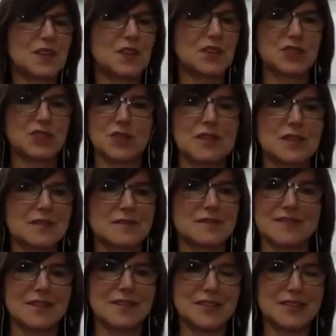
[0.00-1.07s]
short,
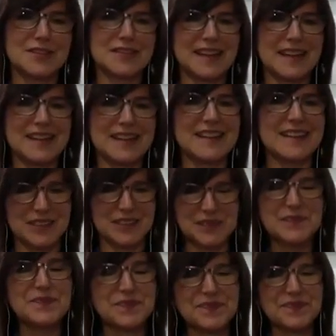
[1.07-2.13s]
they're entertaining,
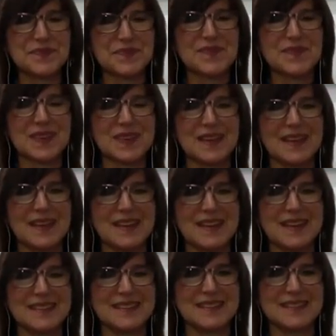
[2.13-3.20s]

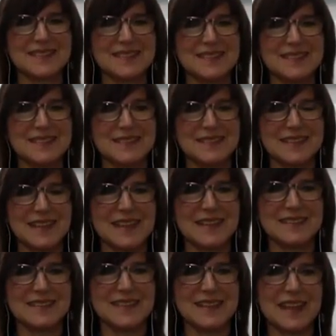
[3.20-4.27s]
and yeah.
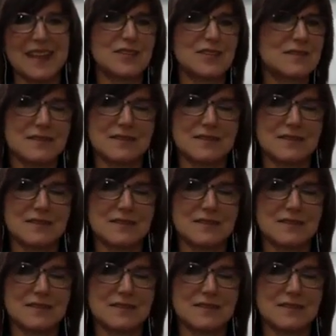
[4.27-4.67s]
And